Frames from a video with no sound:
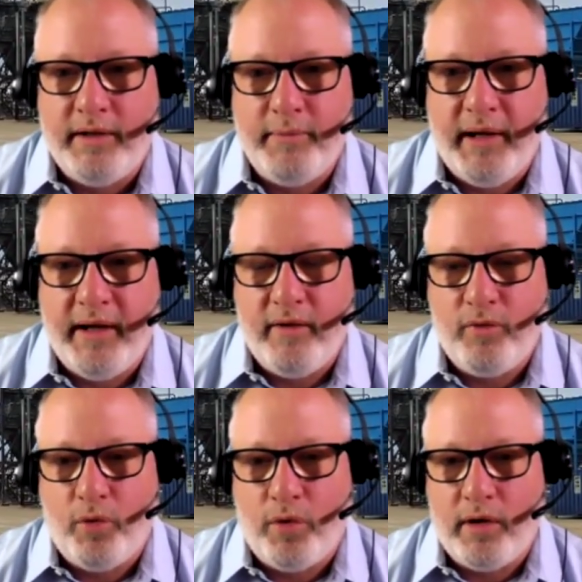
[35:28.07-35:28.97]

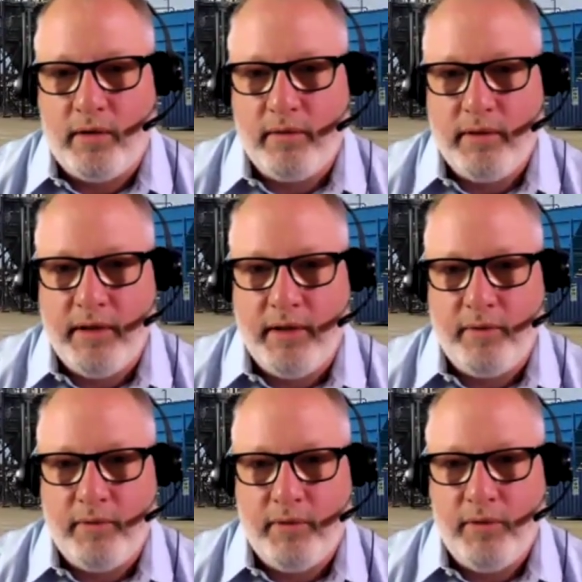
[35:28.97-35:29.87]
demand for
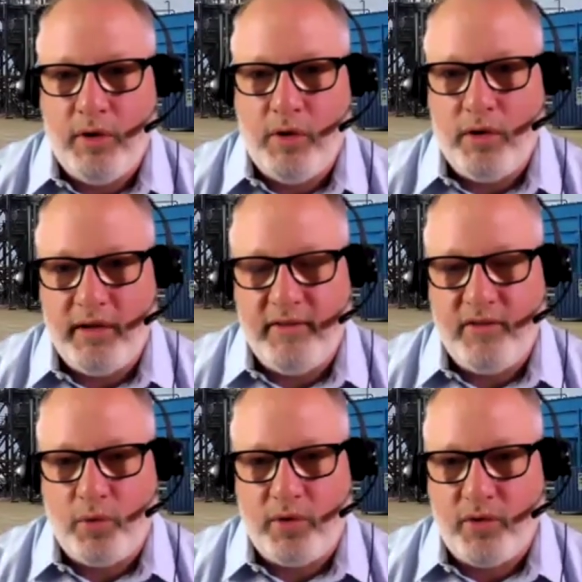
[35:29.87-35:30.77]
locally
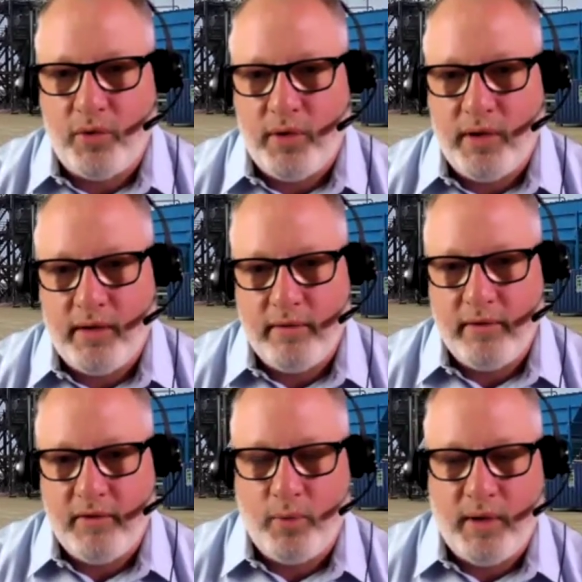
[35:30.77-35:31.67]
sourced oil
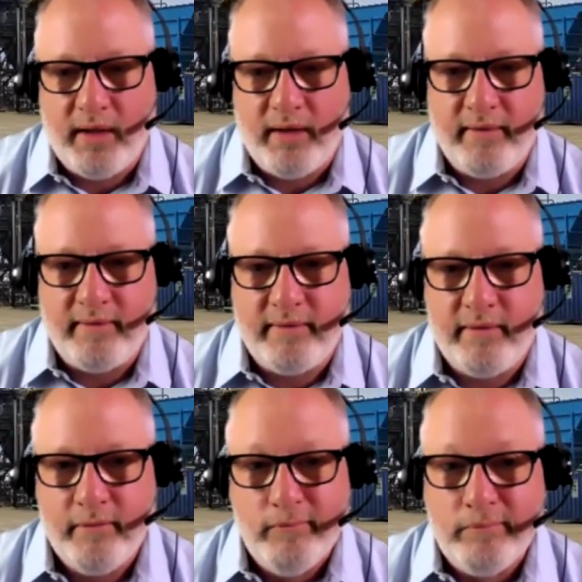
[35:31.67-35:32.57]
as well as